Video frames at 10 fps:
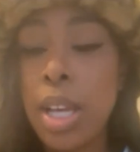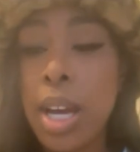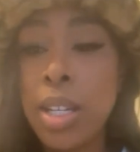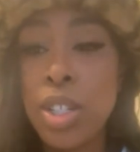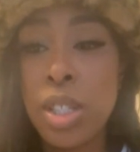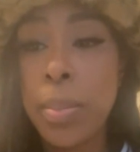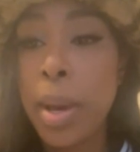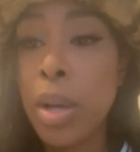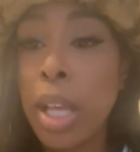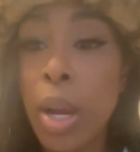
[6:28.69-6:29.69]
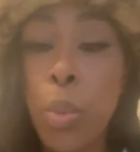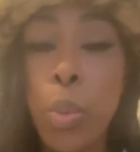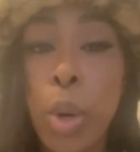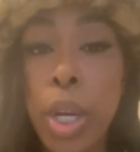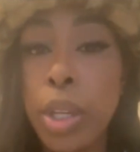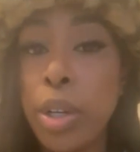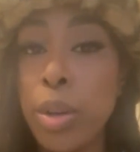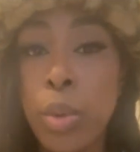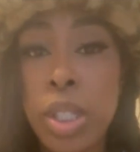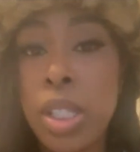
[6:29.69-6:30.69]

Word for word: So it's kind of just about like what